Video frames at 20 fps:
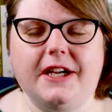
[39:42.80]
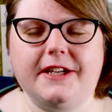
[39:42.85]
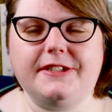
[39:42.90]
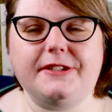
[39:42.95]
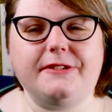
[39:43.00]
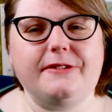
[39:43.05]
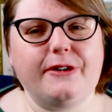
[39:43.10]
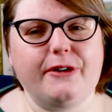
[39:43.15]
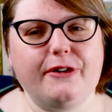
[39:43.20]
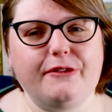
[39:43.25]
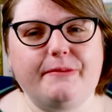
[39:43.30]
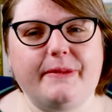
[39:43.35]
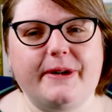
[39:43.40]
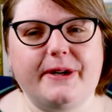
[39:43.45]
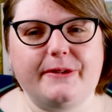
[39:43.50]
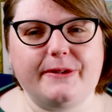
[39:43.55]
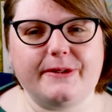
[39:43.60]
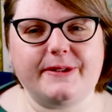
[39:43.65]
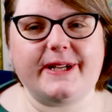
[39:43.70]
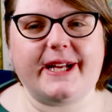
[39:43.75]
I do love
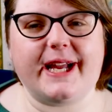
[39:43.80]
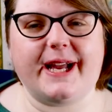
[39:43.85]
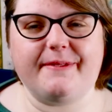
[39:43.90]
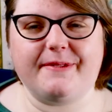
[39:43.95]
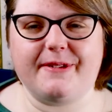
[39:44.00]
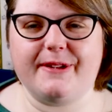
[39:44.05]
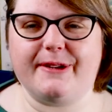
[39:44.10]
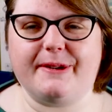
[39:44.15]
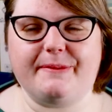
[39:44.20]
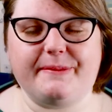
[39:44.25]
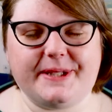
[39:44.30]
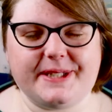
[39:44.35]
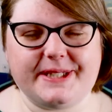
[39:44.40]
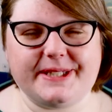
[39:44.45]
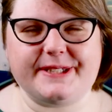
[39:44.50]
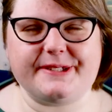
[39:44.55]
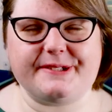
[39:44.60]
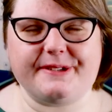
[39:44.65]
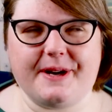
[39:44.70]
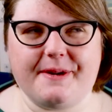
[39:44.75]
my older games. Look at me
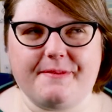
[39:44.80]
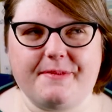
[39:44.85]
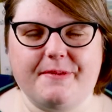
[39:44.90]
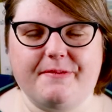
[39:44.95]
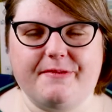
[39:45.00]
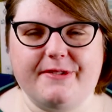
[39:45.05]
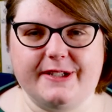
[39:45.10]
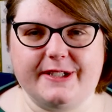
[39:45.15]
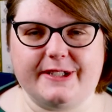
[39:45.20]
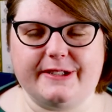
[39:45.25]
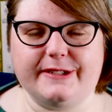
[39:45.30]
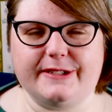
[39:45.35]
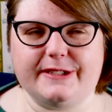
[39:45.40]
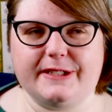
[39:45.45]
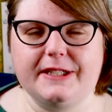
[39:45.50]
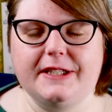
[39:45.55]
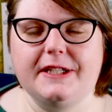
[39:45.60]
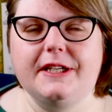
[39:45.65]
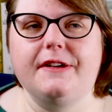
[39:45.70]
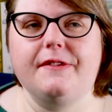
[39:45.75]
describe them real good.